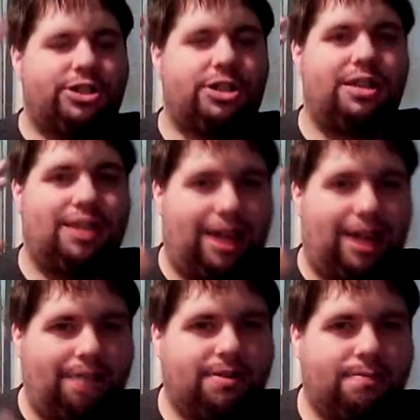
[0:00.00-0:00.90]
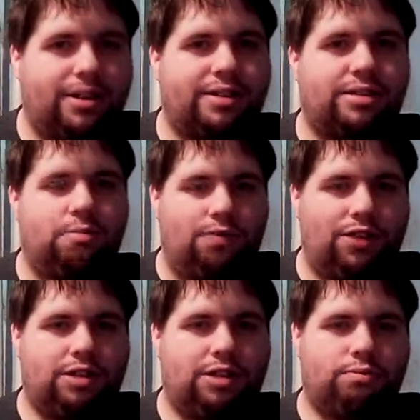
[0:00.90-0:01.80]
she left because the
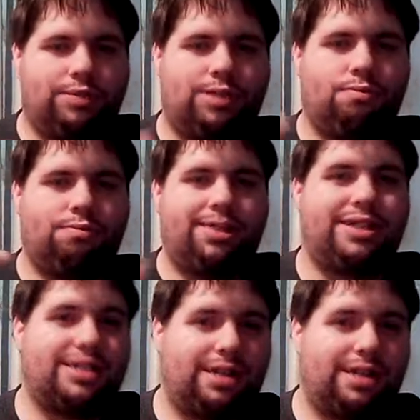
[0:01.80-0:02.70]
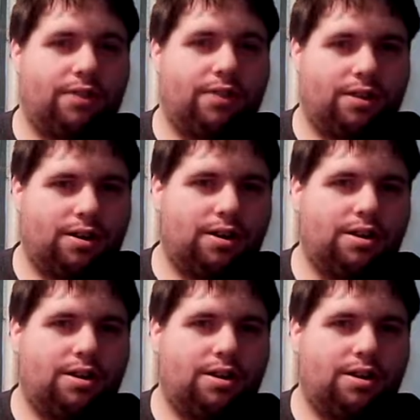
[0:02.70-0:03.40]
movies were too racy for her.